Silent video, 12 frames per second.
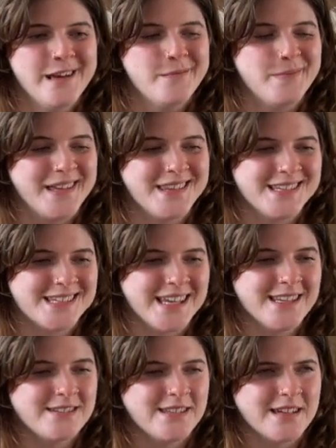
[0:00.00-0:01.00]
but the
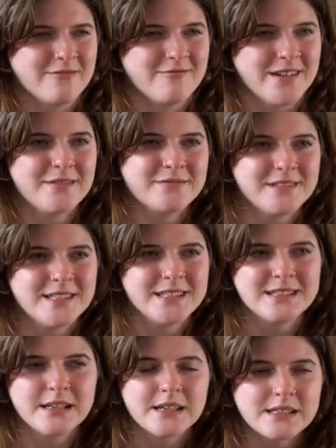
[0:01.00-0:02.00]
skeins are like roughly
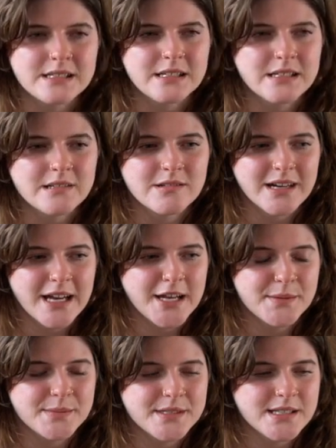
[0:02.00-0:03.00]
sixty
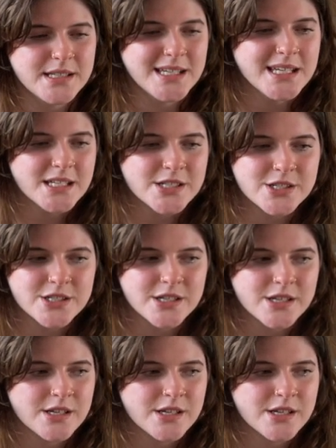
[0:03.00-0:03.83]
grams each,